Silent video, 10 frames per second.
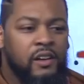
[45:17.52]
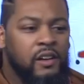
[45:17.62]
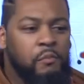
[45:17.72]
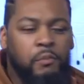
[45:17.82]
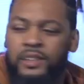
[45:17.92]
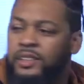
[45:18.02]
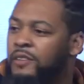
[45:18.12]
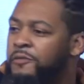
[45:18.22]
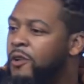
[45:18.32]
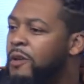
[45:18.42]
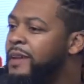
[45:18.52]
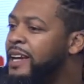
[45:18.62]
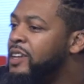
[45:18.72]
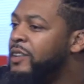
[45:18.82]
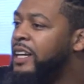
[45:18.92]
But the four men
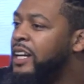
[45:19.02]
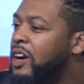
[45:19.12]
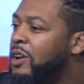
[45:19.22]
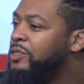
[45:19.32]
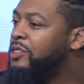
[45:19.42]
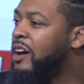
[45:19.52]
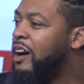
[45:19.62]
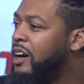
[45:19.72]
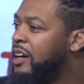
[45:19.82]
don't get a gold star.